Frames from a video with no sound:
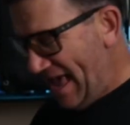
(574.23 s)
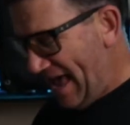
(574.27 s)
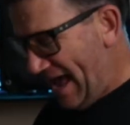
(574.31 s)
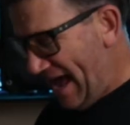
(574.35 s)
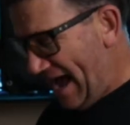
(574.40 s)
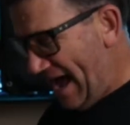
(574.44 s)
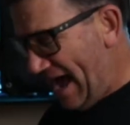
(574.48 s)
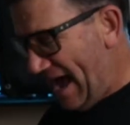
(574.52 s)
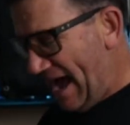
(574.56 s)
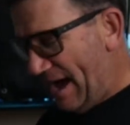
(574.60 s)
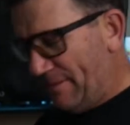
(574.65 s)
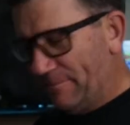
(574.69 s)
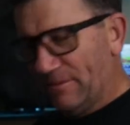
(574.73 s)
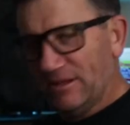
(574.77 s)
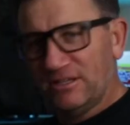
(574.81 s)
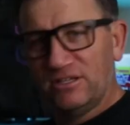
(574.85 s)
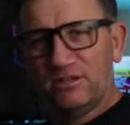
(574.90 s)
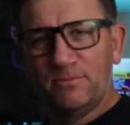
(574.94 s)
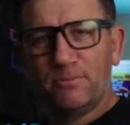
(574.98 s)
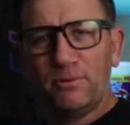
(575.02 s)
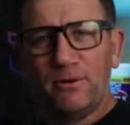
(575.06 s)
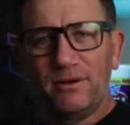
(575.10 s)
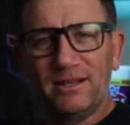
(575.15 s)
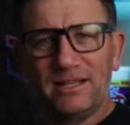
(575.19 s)

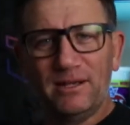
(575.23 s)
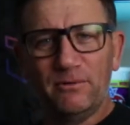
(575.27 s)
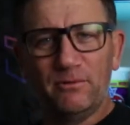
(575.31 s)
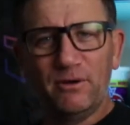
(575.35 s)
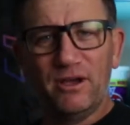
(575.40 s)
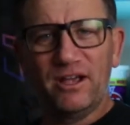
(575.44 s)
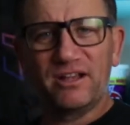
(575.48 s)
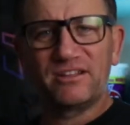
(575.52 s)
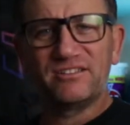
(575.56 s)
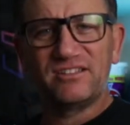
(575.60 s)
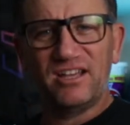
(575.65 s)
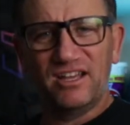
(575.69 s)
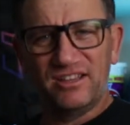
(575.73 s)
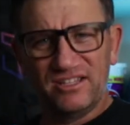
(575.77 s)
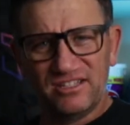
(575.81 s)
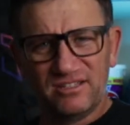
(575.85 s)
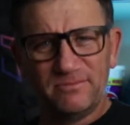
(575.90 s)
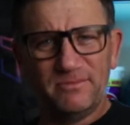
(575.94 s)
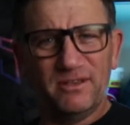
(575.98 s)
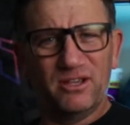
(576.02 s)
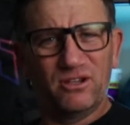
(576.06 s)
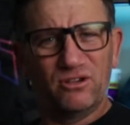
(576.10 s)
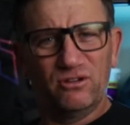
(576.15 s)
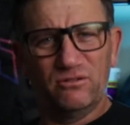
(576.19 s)
You're probably at work, so this
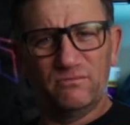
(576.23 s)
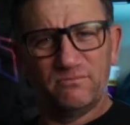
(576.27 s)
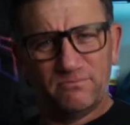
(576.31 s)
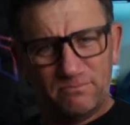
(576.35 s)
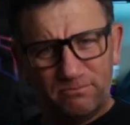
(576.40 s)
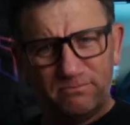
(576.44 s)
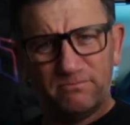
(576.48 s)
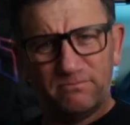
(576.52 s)
will be a good,